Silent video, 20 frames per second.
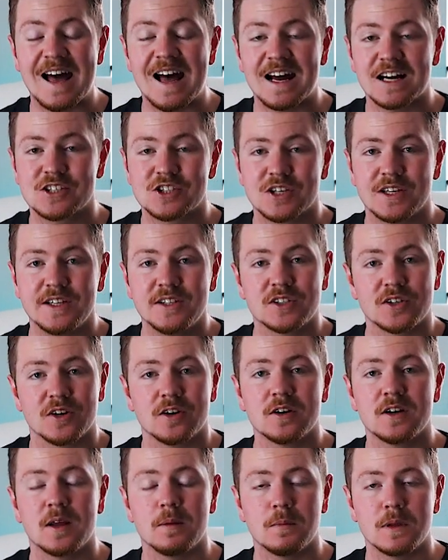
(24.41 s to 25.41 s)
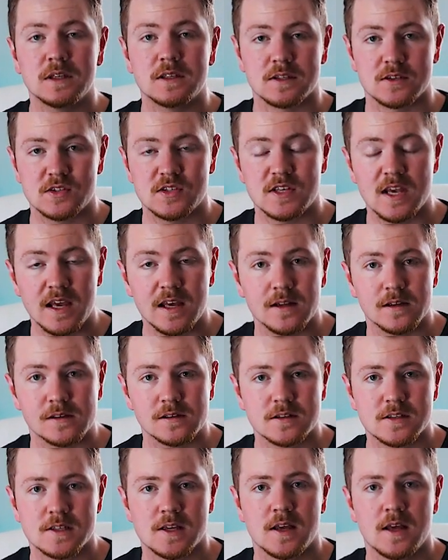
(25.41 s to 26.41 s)
actually turn them into
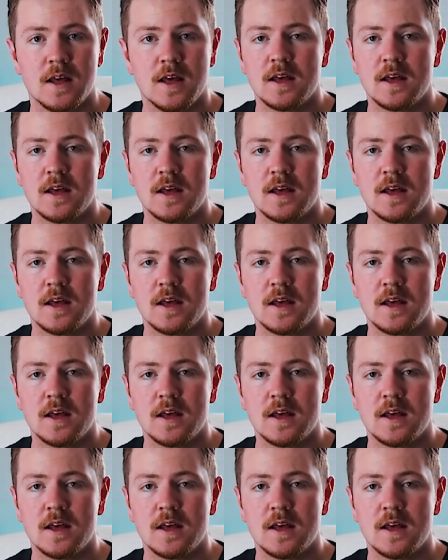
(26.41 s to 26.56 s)
sales.